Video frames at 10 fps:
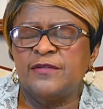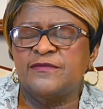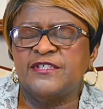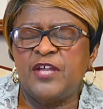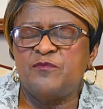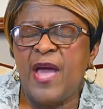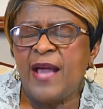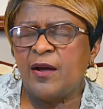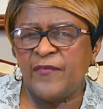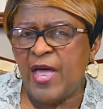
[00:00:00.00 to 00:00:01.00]
sat
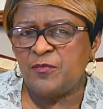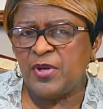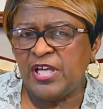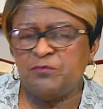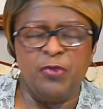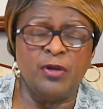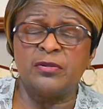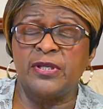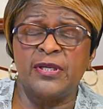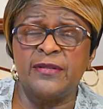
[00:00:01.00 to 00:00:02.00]
back on that plane,
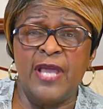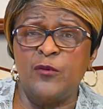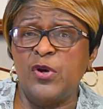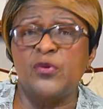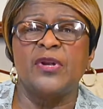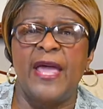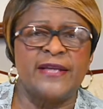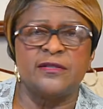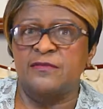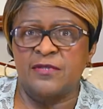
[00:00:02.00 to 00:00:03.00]
buckled in, and we
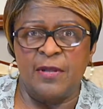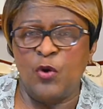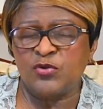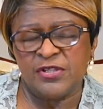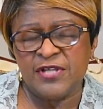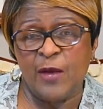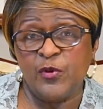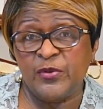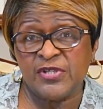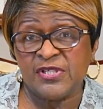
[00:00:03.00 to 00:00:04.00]
relaxed, and most of the time we went to